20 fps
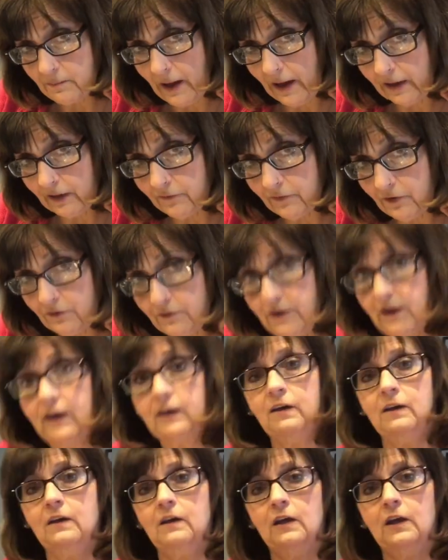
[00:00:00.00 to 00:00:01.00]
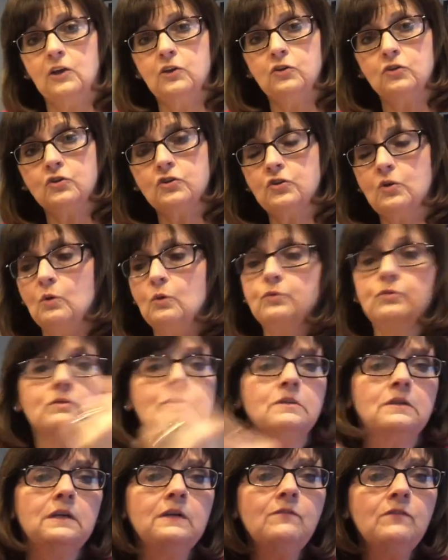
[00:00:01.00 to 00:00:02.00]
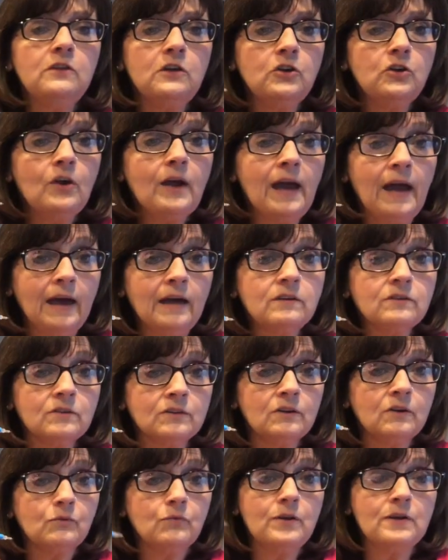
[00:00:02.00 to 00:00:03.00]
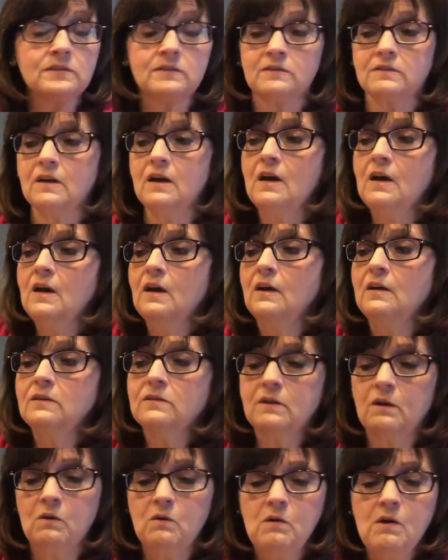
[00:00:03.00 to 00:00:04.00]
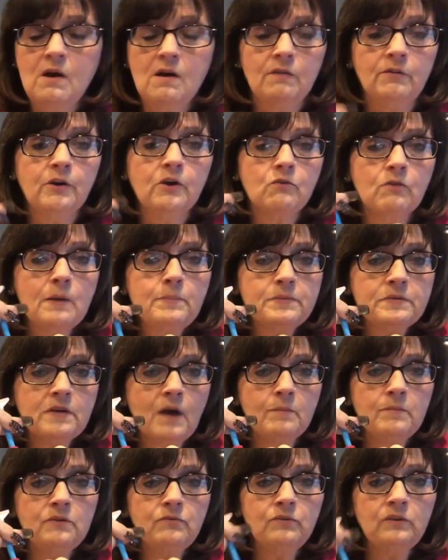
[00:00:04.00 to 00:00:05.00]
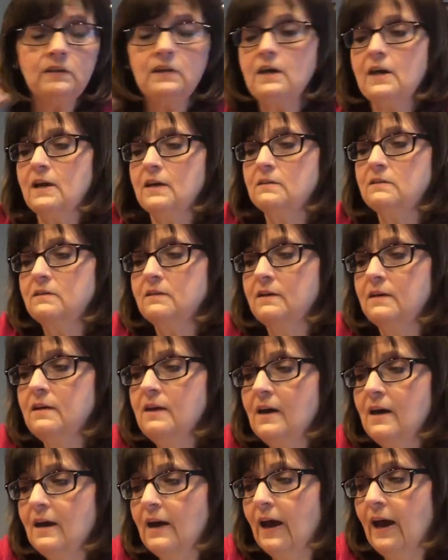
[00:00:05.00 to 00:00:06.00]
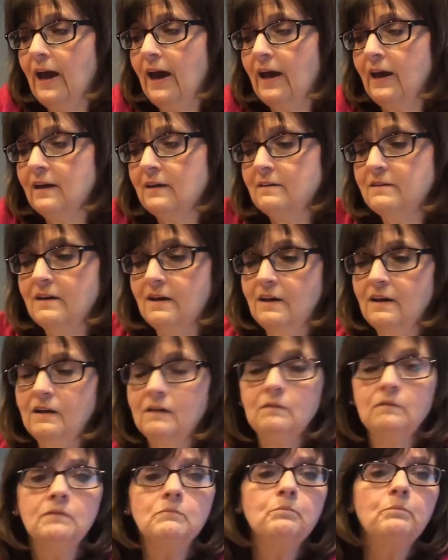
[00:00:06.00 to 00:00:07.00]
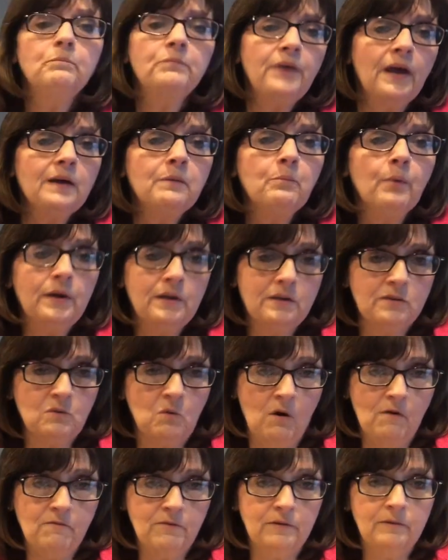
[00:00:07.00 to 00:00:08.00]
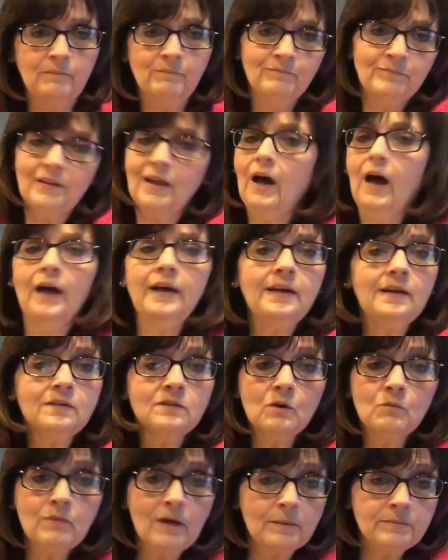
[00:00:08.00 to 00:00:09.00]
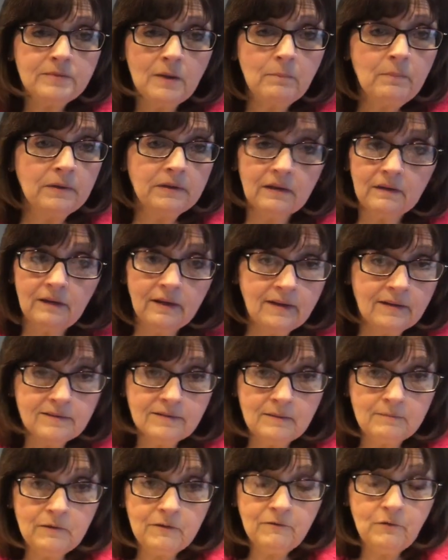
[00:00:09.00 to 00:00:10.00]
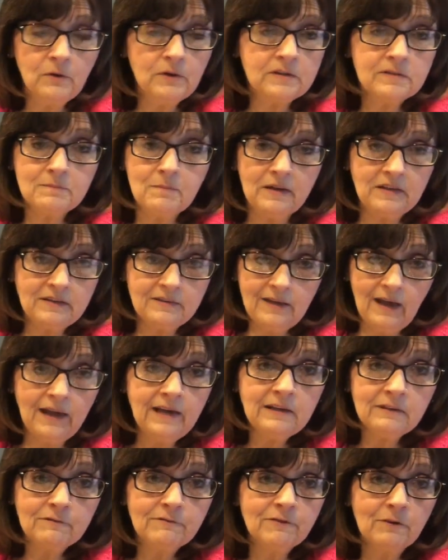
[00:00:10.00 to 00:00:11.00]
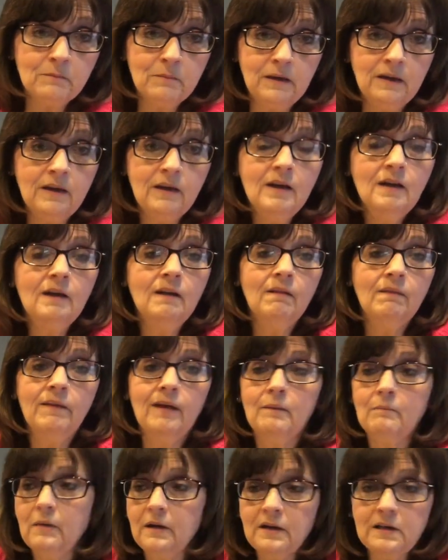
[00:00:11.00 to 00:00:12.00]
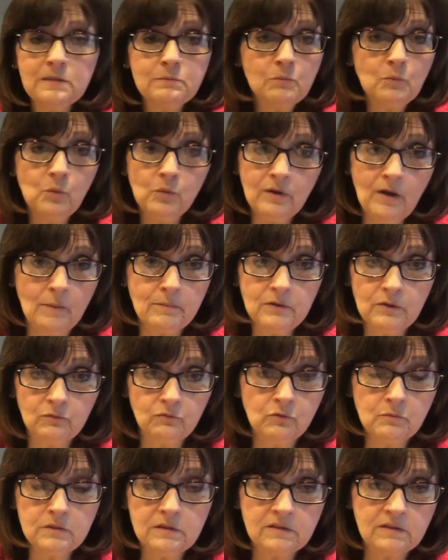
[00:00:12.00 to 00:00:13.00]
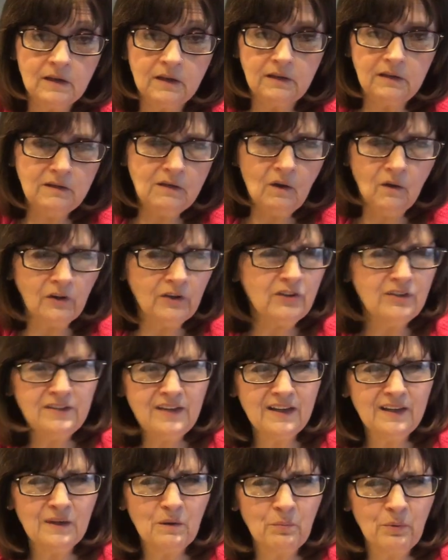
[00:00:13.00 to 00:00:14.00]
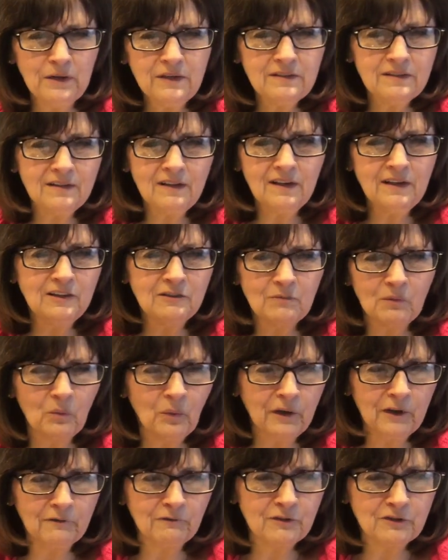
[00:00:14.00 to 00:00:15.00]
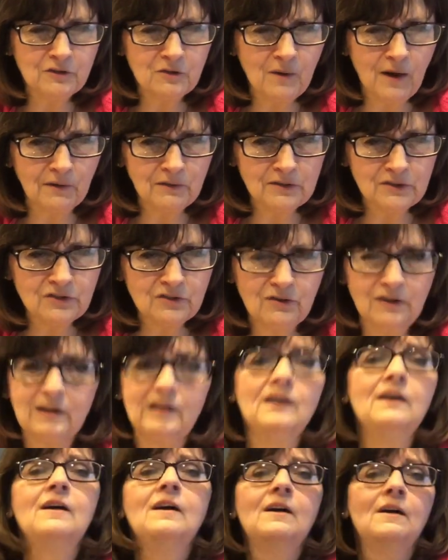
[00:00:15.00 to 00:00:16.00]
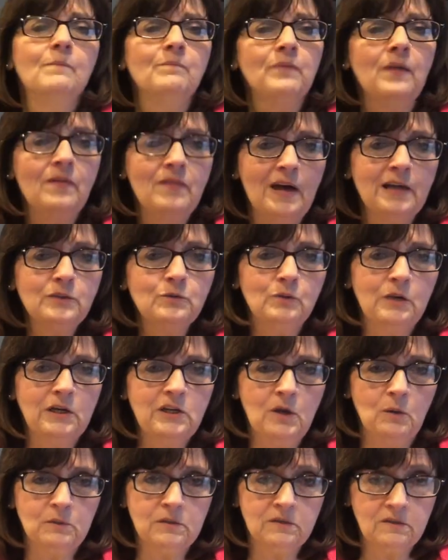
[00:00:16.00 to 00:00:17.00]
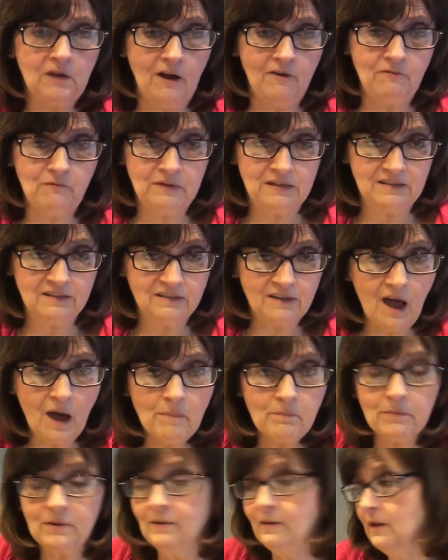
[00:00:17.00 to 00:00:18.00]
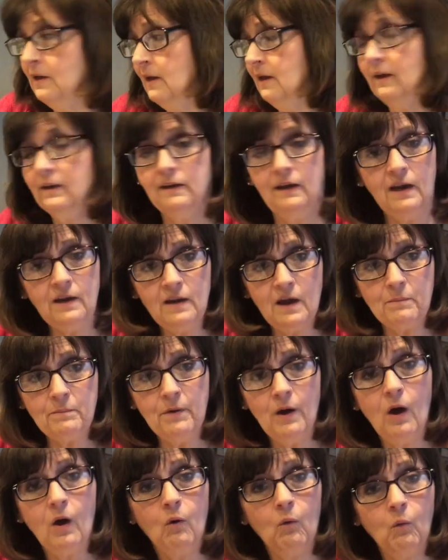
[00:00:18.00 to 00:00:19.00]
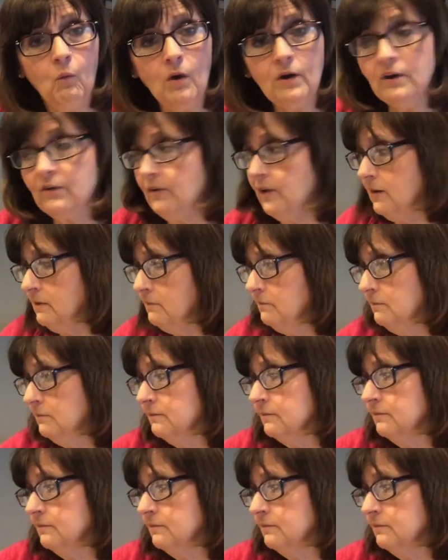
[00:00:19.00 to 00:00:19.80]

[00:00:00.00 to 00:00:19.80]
back of your neck, in your shoulders, and even in your hand or your wrist. So the grips come in really handy, and take breaks often. I get so wrapped up in it, like I said before, it's meditative for me, that my husband will come in the room and say, you know, aren't you taking a break tonight? You've been working for 2 hours straight. And that's when I know it's time for me to stop, get up, walk around,